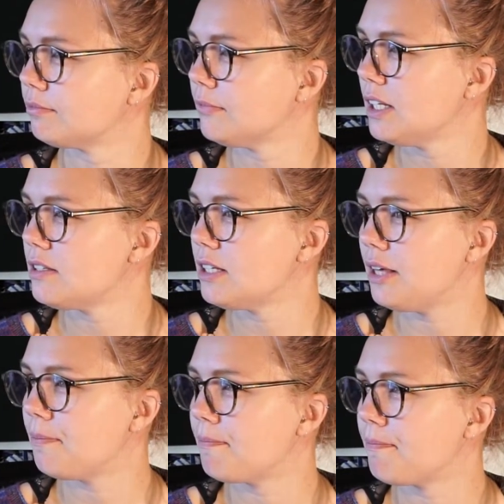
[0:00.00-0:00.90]
Let's
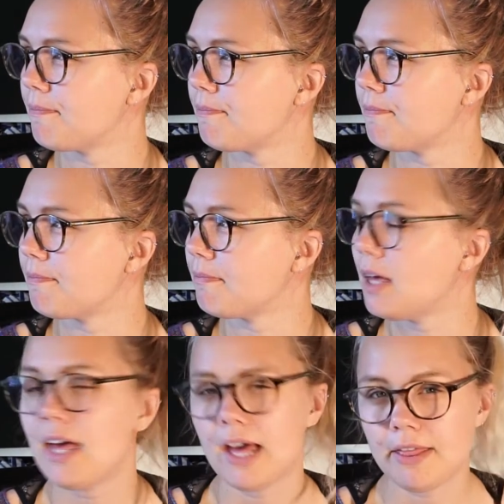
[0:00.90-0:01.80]
see,
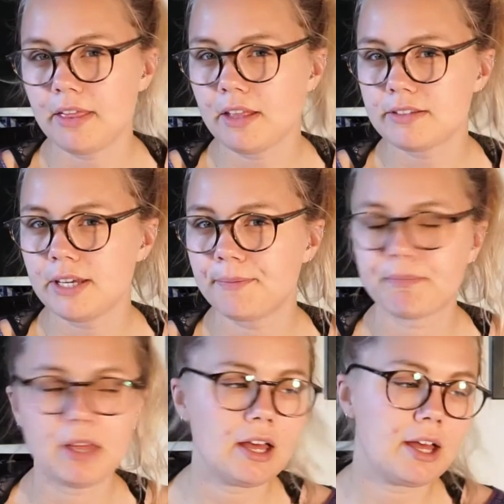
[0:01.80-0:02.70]
I think that's it.
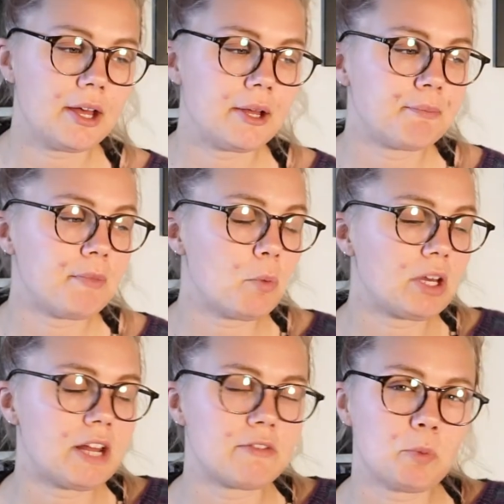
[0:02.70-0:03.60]
We're
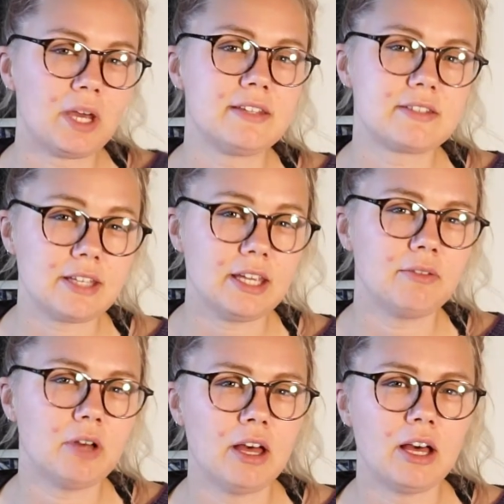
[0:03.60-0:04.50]
gonna have to wait and see
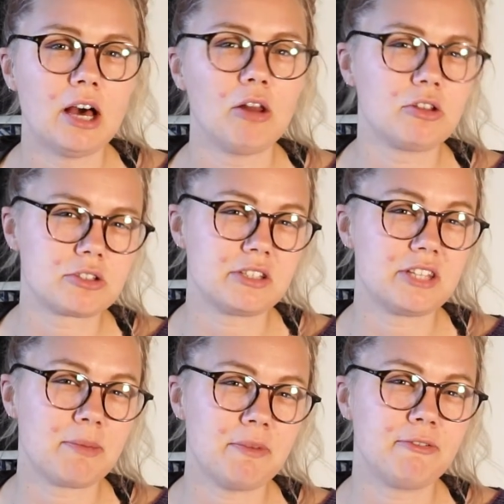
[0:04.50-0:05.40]
how long it's gonna
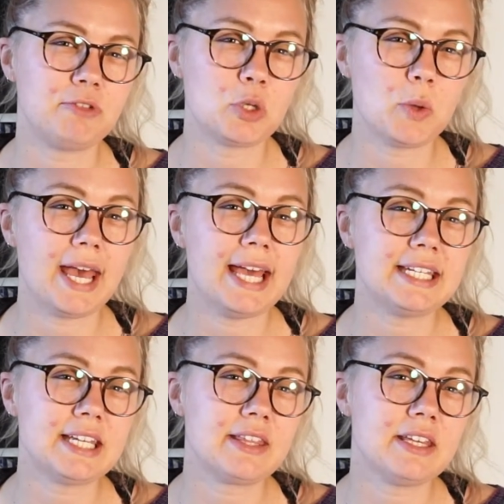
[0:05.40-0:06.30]
take me to
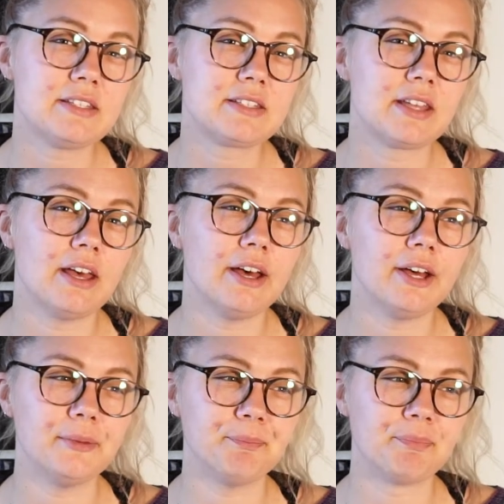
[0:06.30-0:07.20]
edit this.
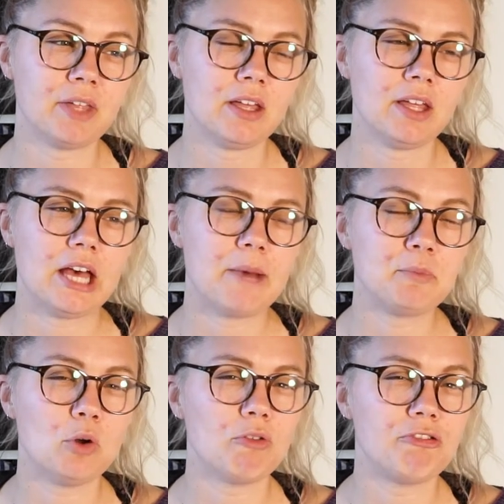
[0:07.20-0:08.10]
I'm
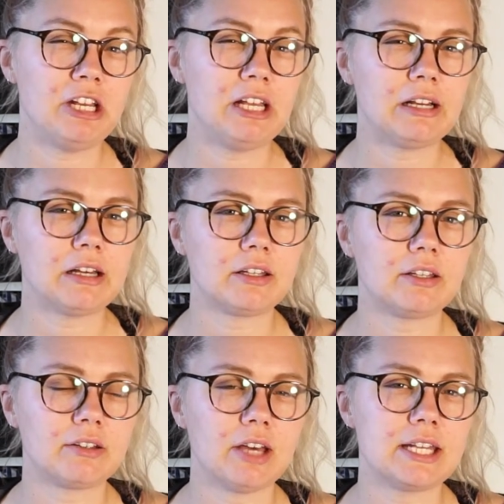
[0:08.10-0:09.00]
not feeling
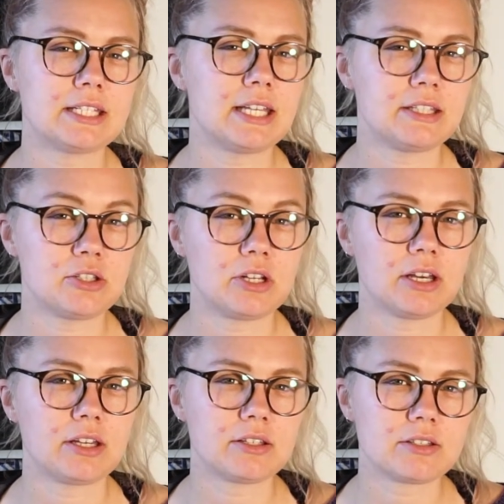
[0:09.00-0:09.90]
like editing
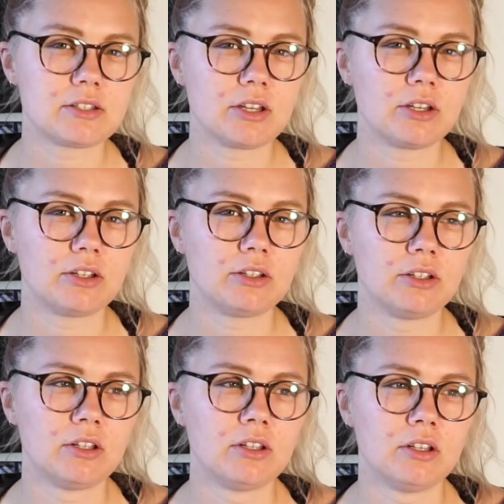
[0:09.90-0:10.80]
today, so
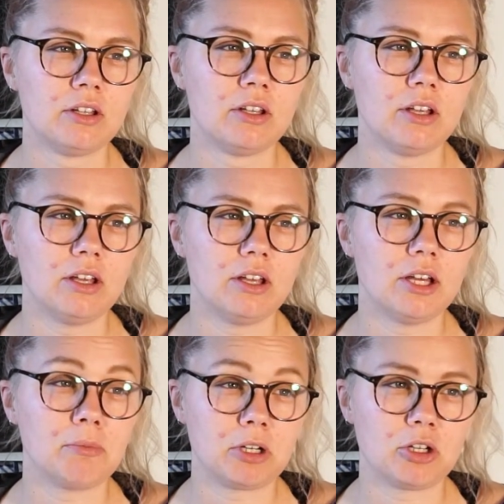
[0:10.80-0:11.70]

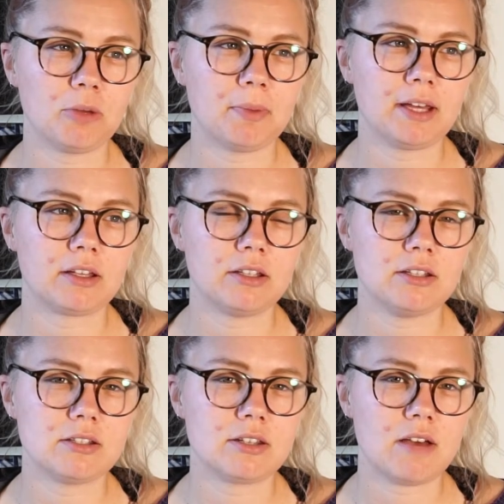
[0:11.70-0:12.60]
I'm going to go back
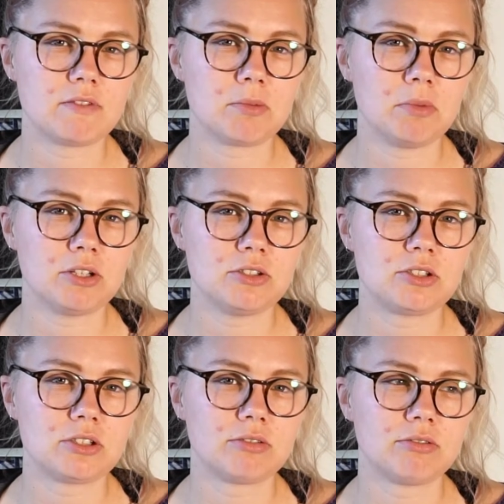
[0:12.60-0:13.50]
and have some
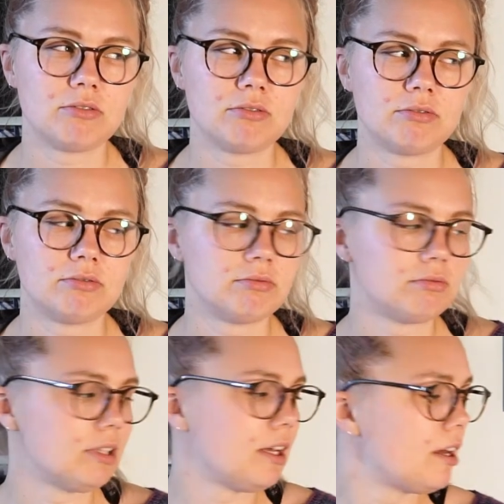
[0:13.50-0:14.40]
lunch
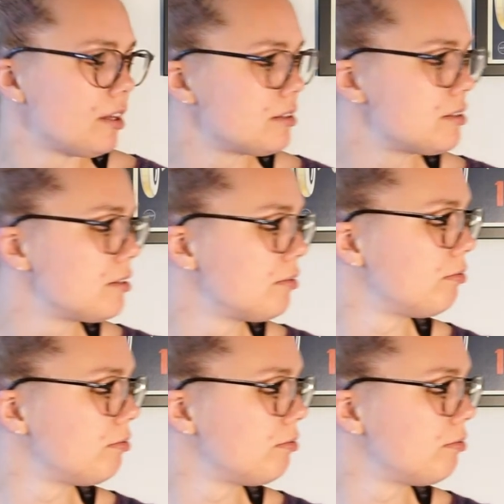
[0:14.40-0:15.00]
at